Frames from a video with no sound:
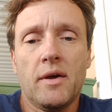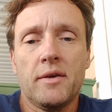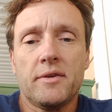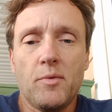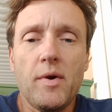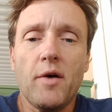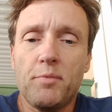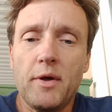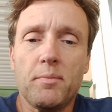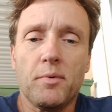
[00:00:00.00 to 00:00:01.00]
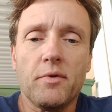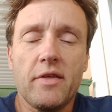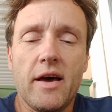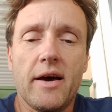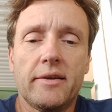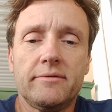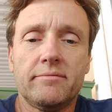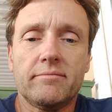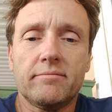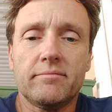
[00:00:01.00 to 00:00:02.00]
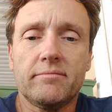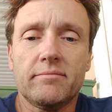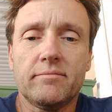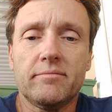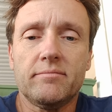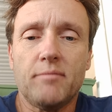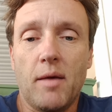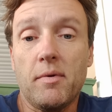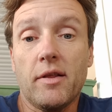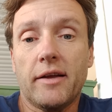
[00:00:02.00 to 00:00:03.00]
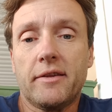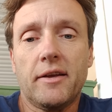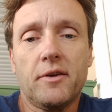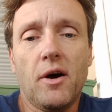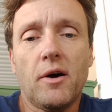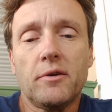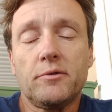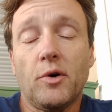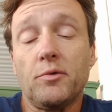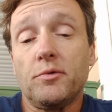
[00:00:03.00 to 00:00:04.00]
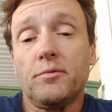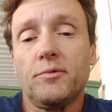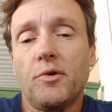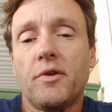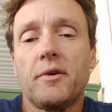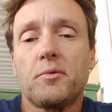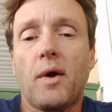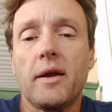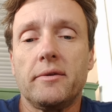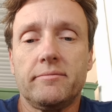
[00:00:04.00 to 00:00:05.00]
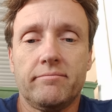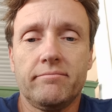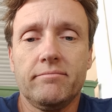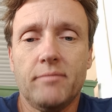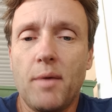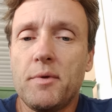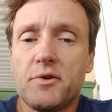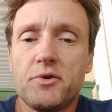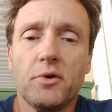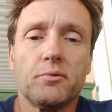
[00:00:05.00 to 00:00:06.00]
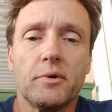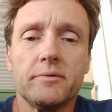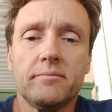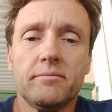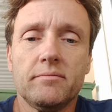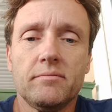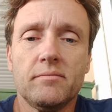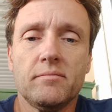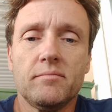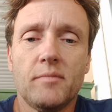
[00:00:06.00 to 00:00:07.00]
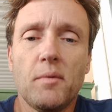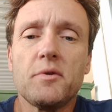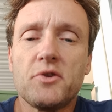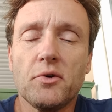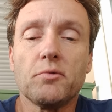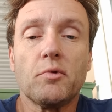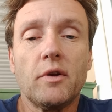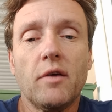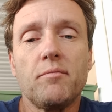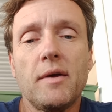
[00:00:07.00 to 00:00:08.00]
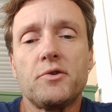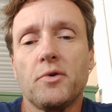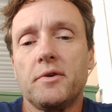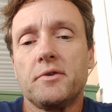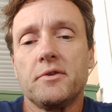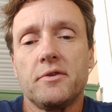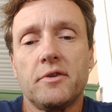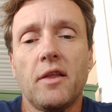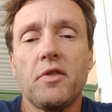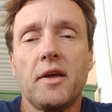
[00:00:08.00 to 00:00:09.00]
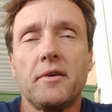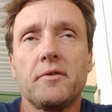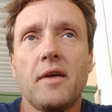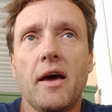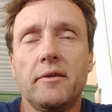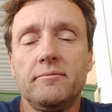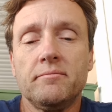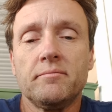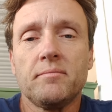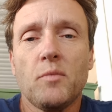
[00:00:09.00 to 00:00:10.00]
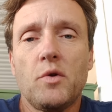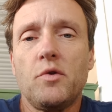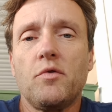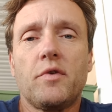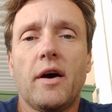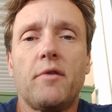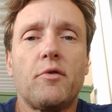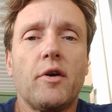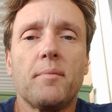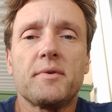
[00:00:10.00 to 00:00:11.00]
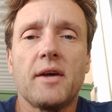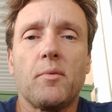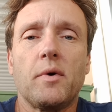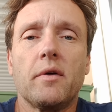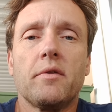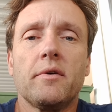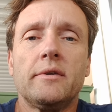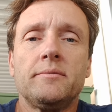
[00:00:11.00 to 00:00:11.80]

See, we have people that maybe like that dog don't do things right. Maybe it's children. Maybe children have made choices and done things that you've got very upset with.